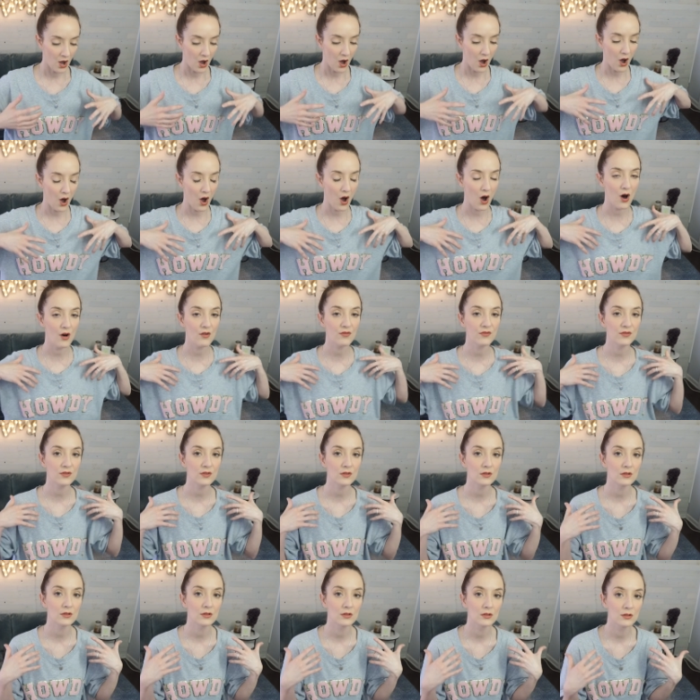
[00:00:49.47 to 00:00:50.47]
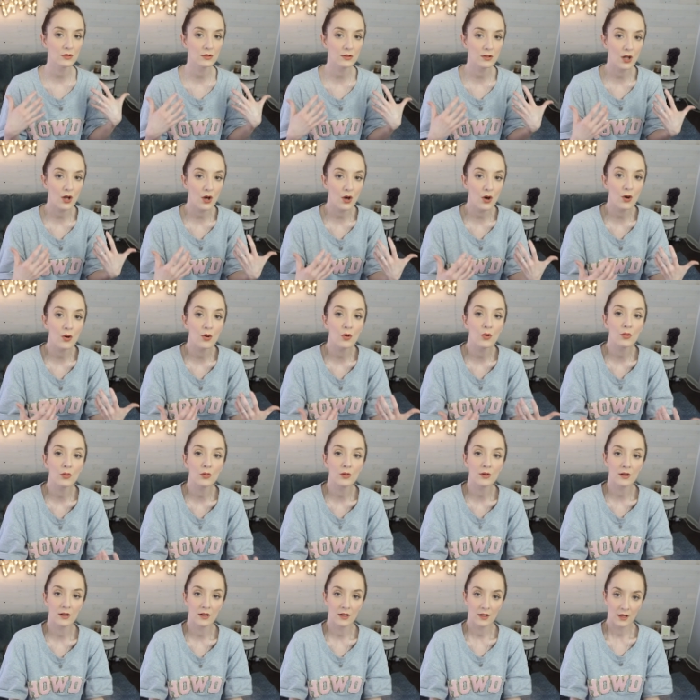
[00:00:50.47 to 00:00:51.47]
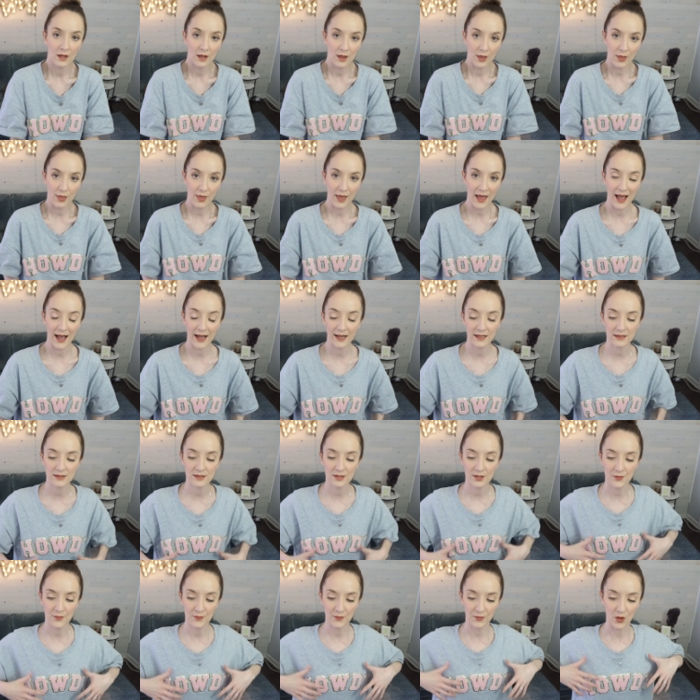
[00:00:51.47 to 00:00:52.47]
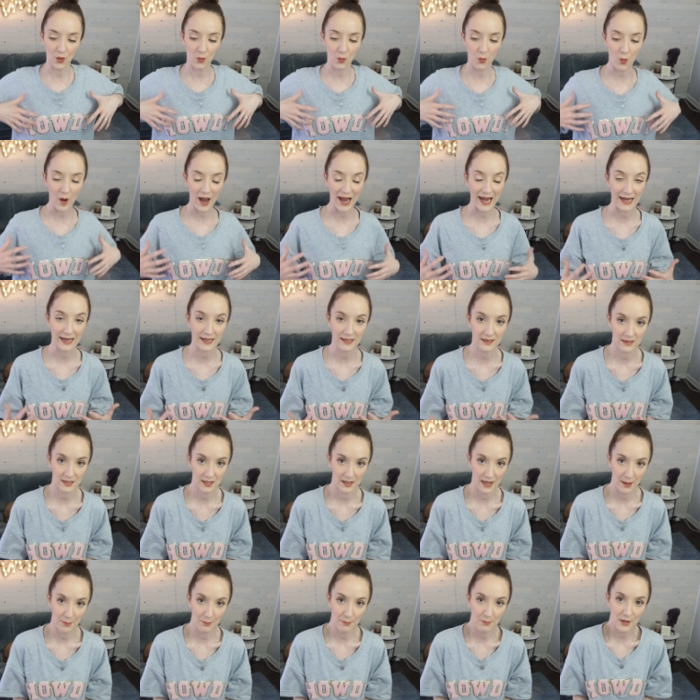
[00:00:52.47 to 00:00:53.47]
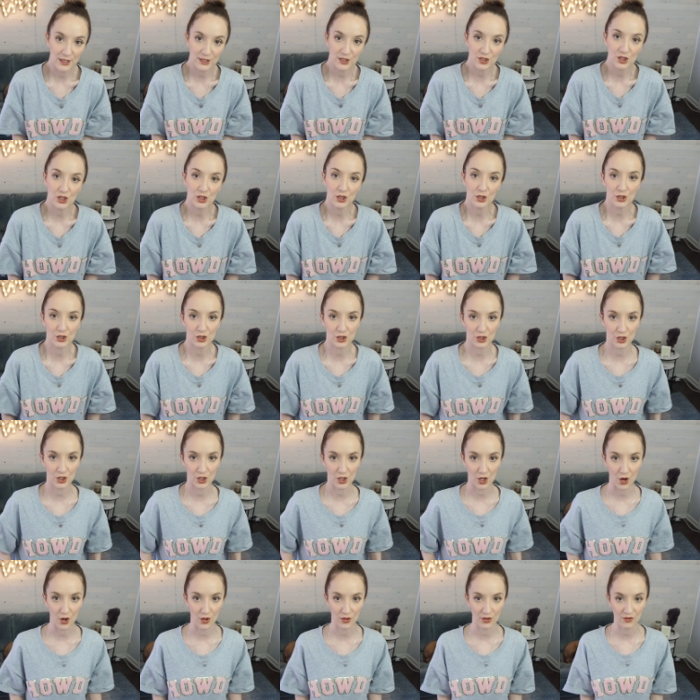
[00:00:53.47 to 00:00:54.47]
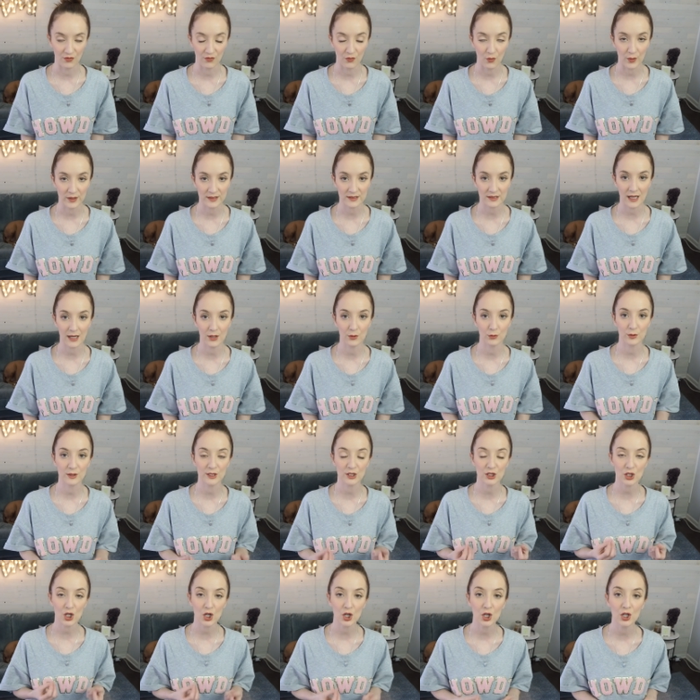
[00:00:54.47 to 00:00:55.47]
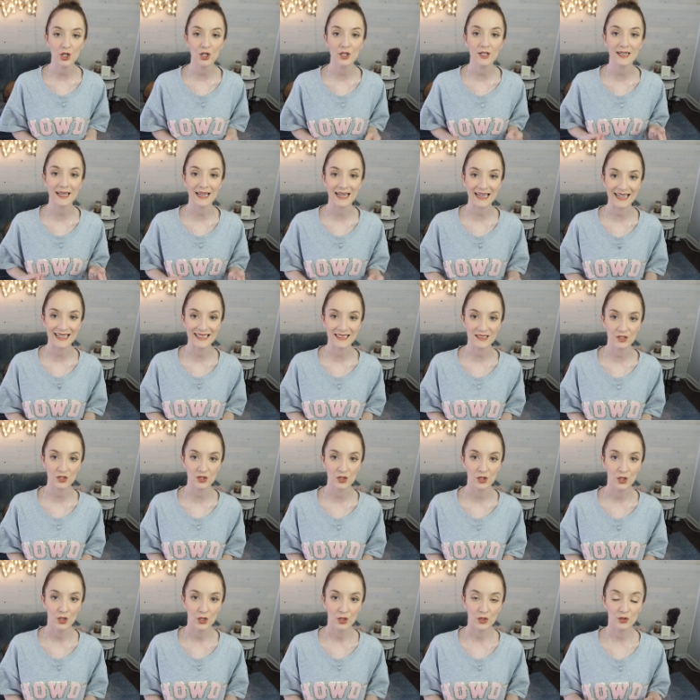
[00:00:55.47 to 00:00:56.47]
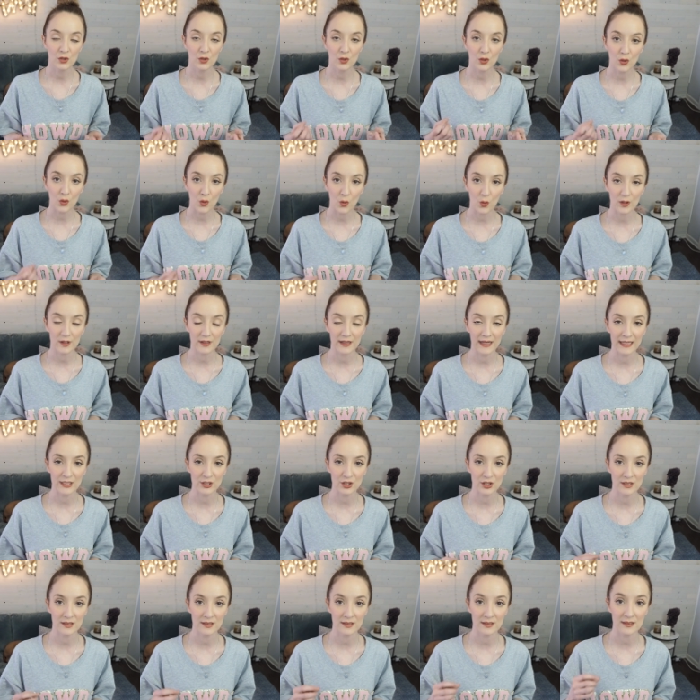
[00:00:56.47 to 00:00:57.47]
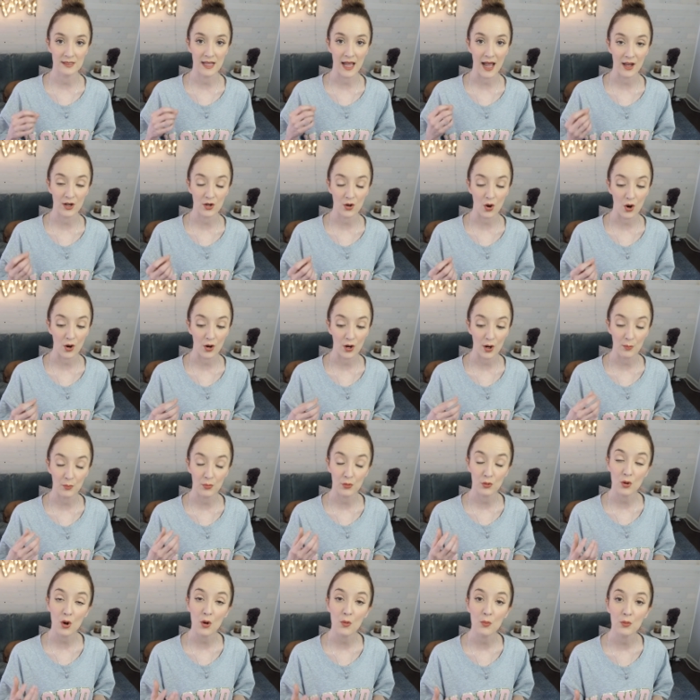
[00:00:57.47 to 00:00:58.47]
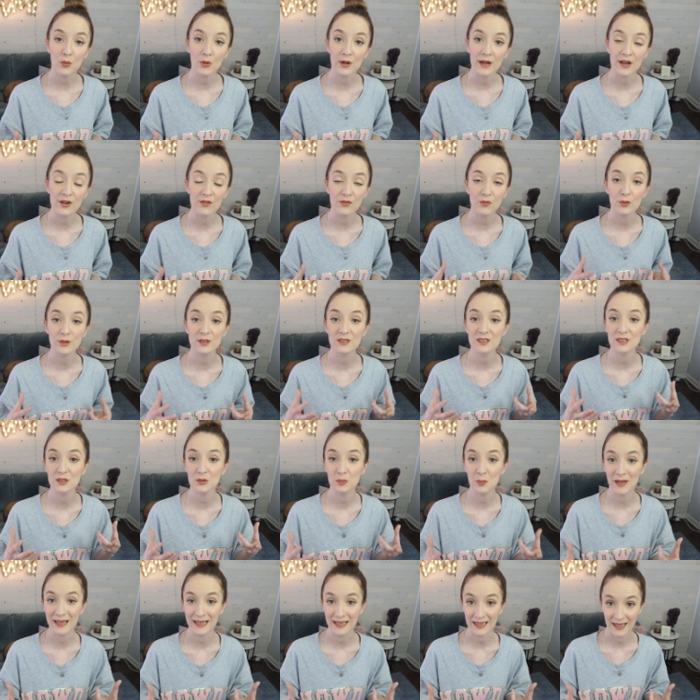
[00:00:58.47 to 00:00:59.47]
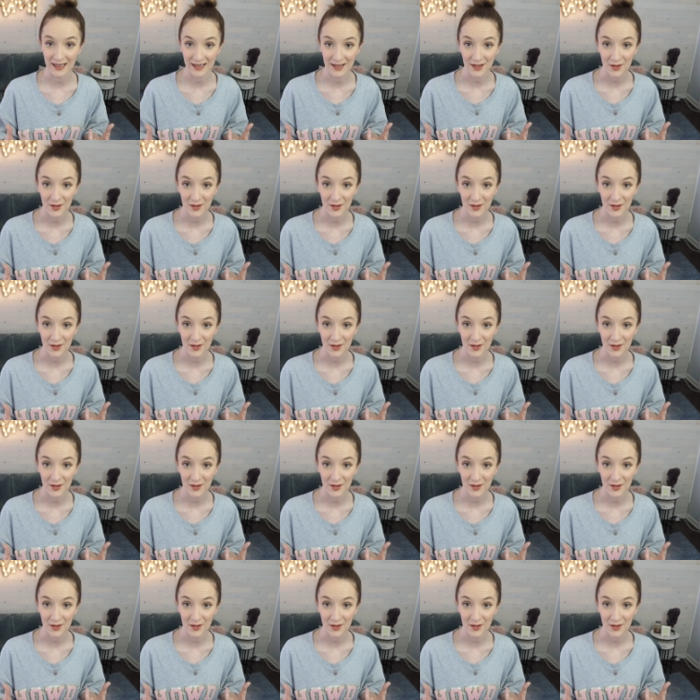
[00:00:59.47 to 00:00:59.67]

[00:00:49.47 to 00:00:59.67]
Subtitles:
offload that weight, that musculature on the voice, and return it to the coordinations that are appropriate for speaking.